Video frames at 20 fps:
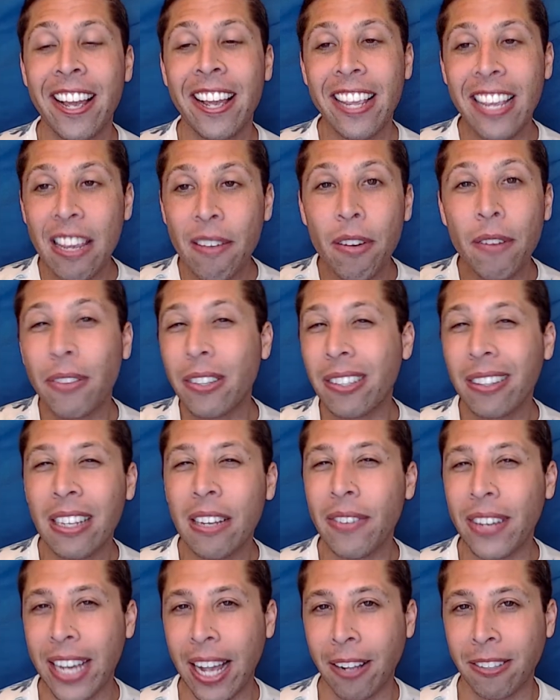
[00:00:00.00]
even if it's
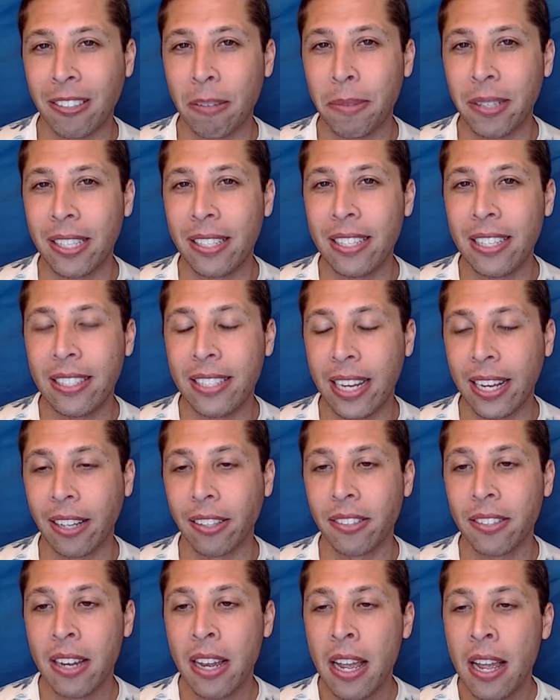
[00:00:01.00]
leaving out some of the details.